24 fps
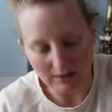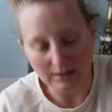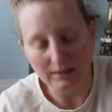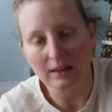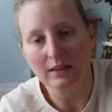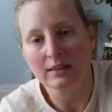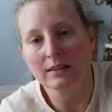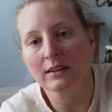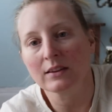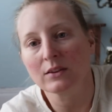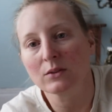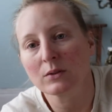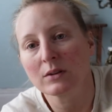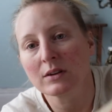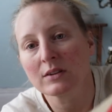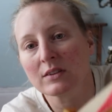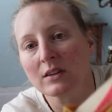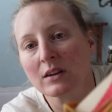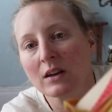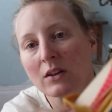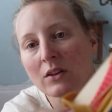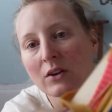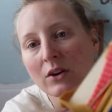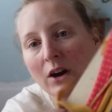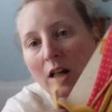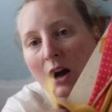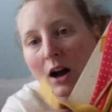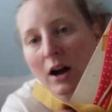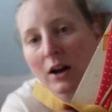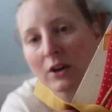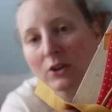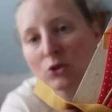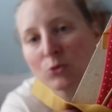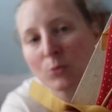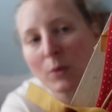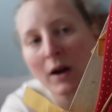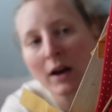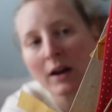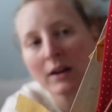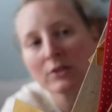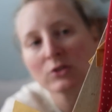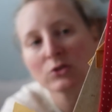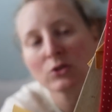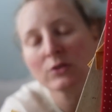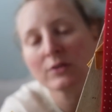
then this one is another hodgepodge.